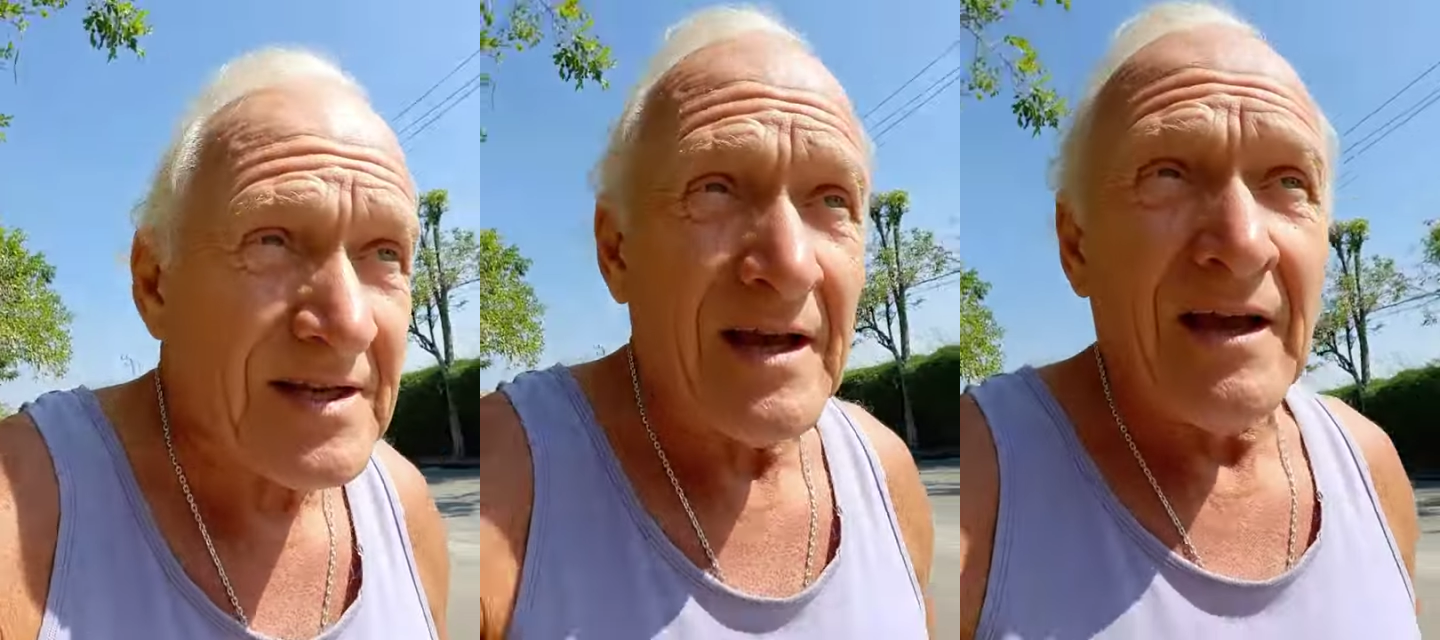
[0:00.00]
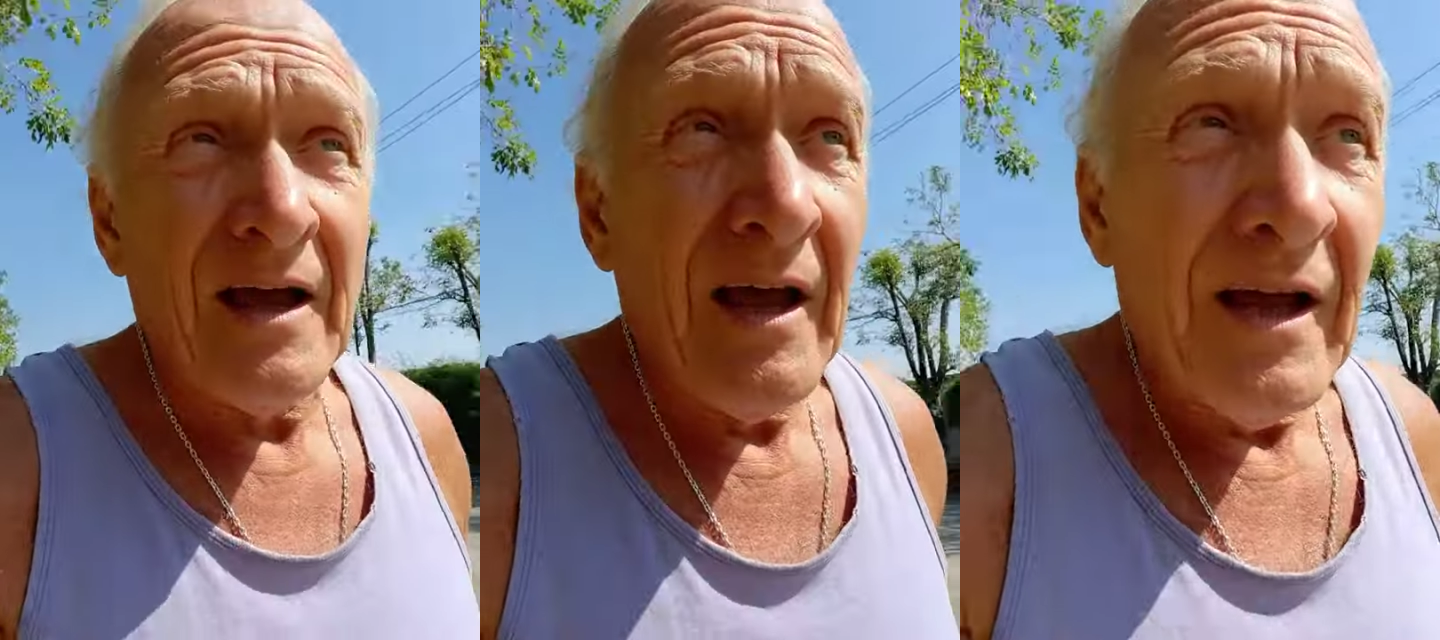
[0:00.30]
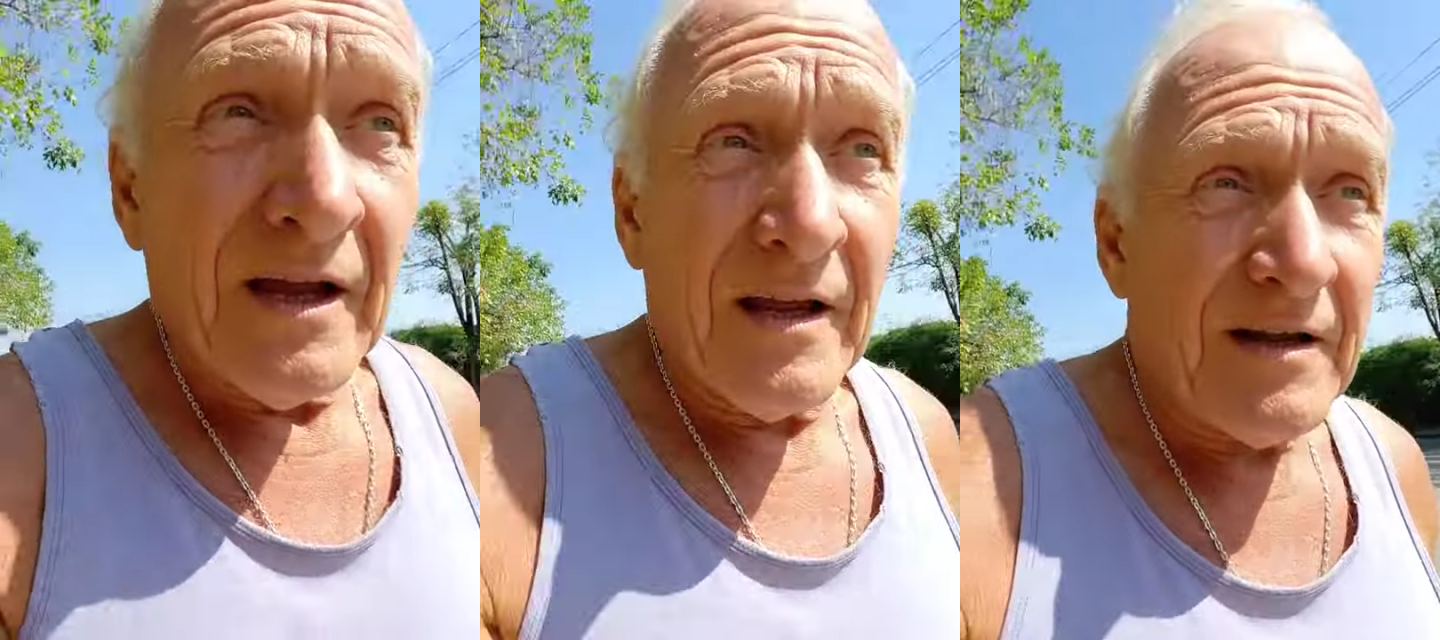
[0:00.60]

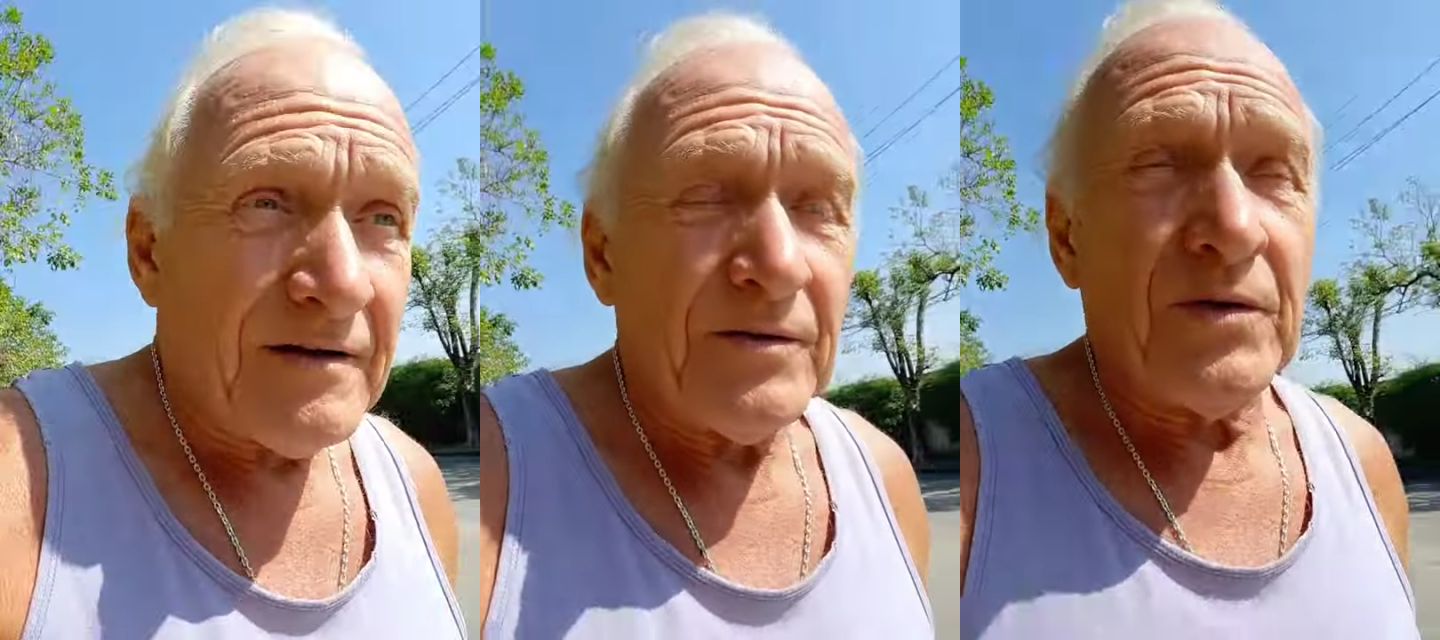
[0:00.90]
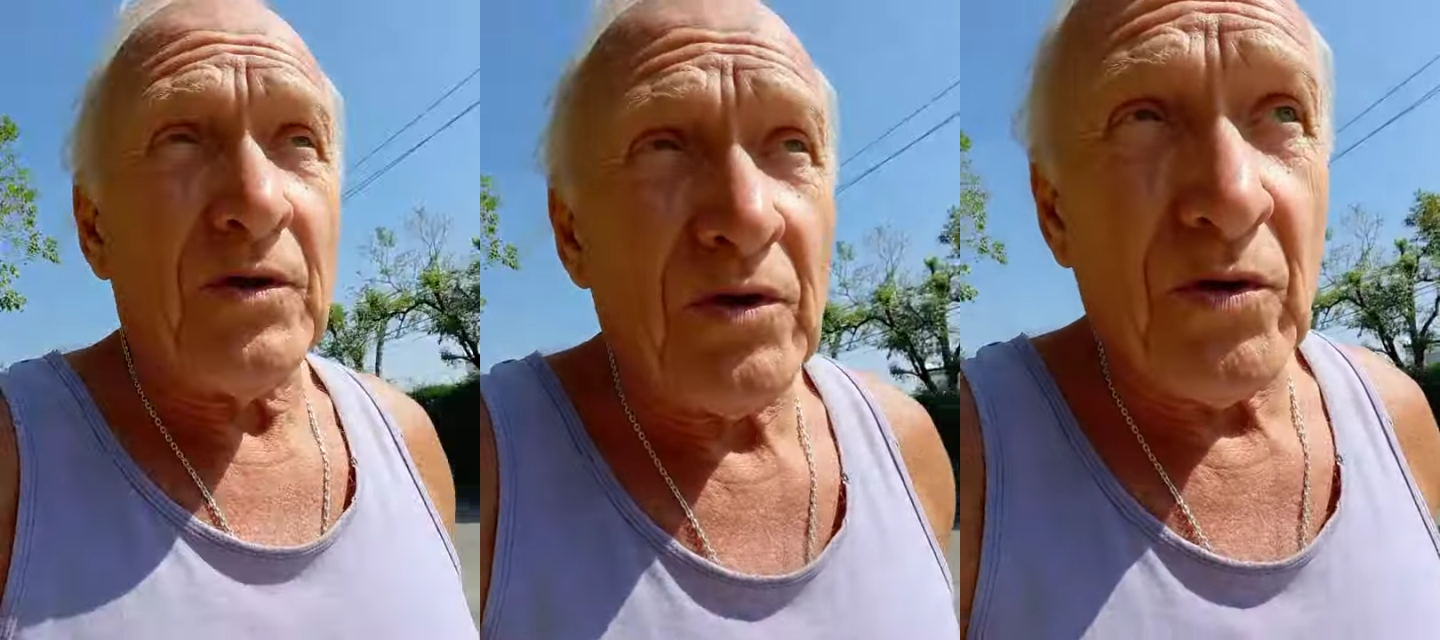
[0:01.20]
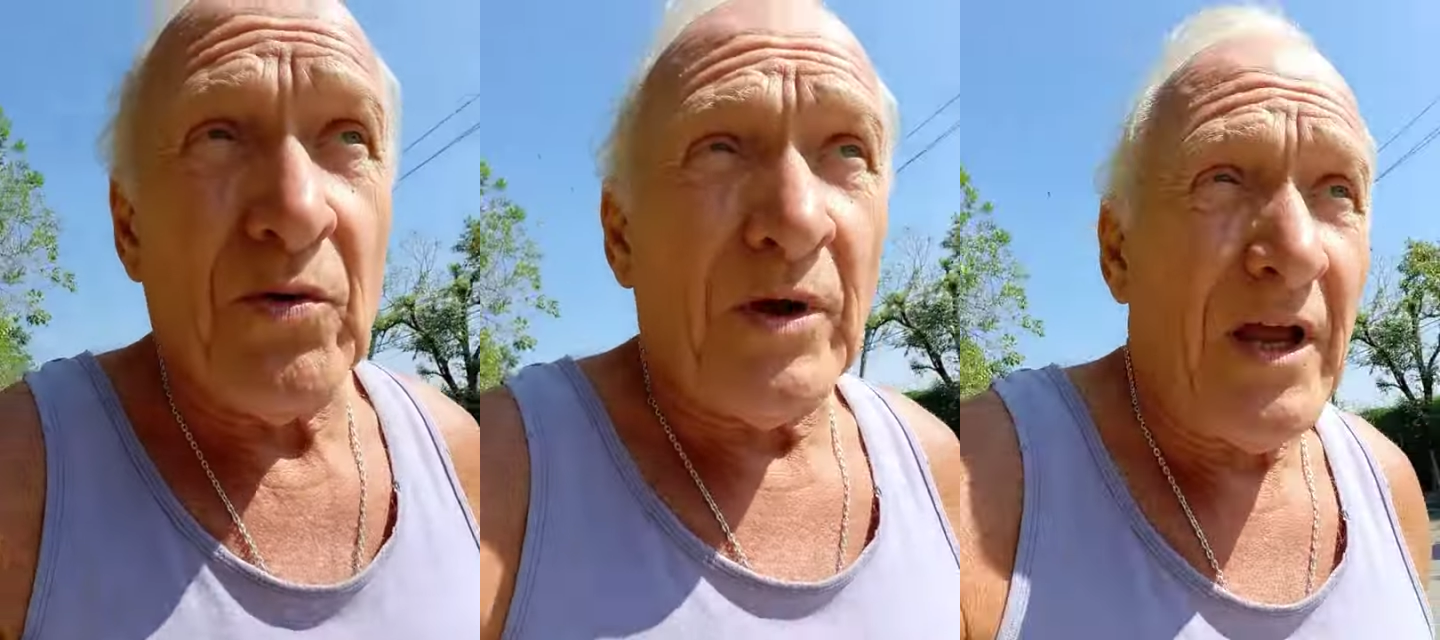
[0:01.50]
You know,
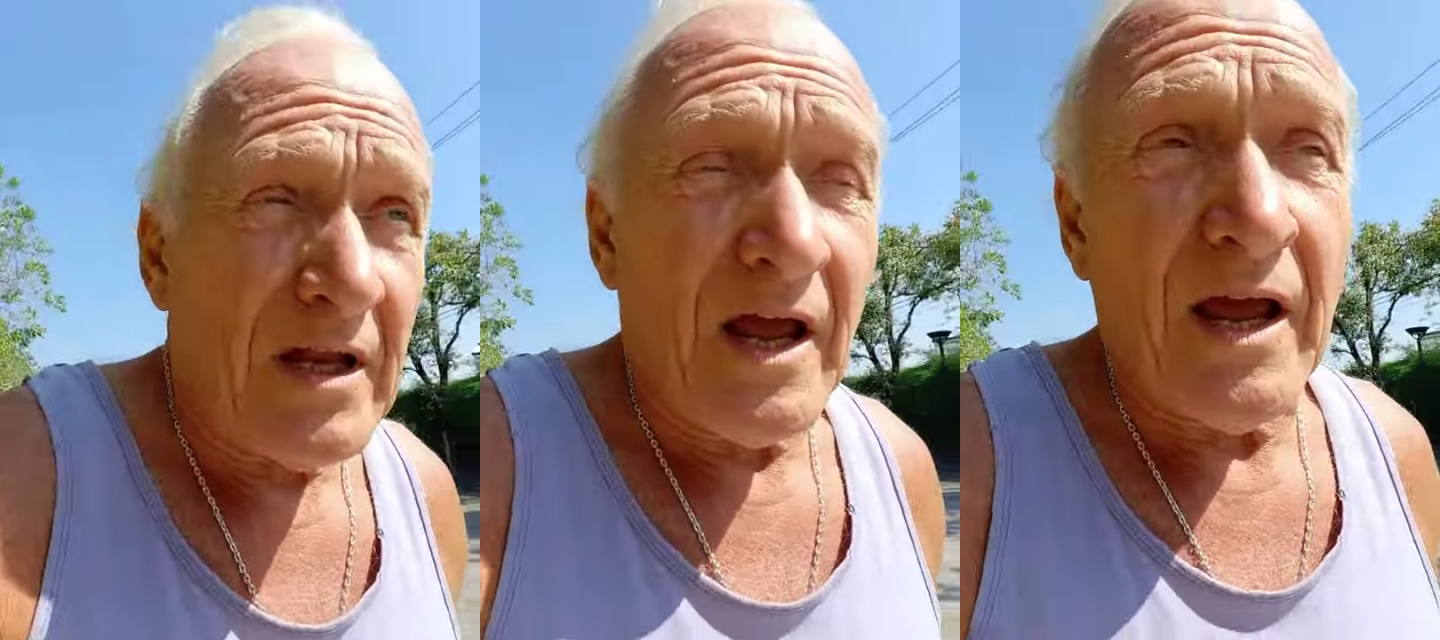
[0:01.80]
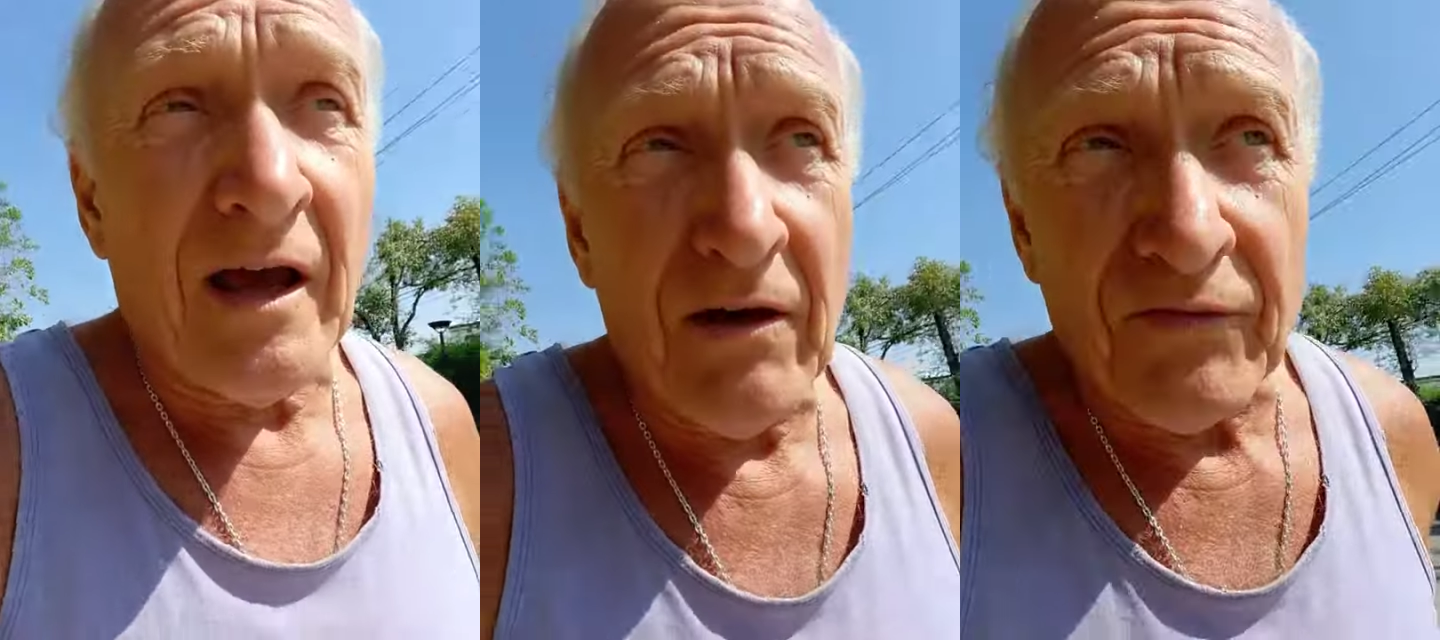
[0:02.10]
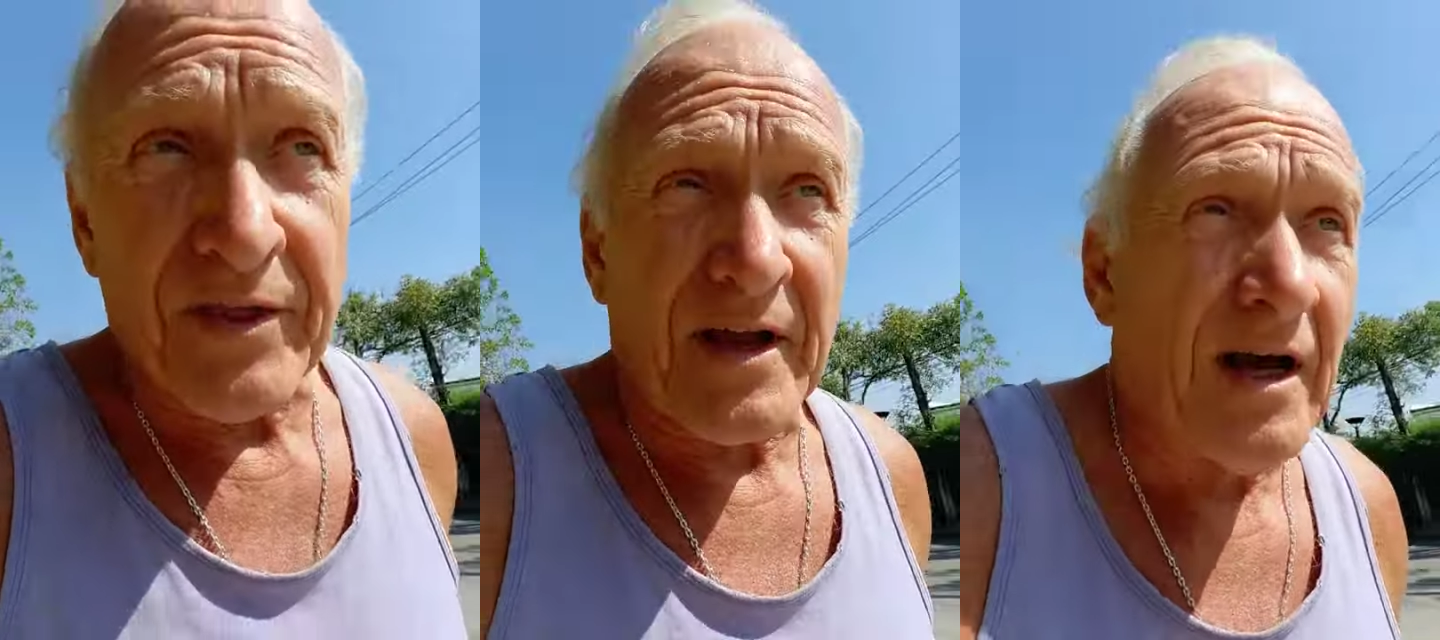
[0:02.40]
you inhale
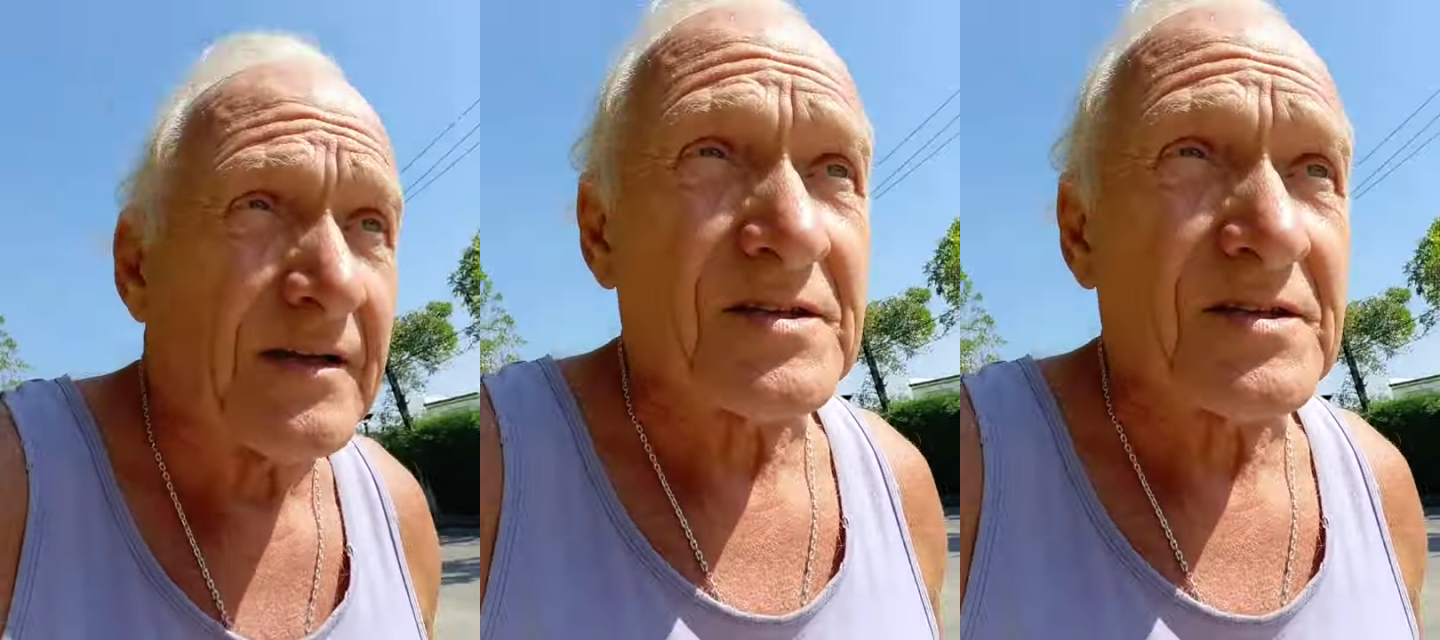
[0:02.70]
for the count of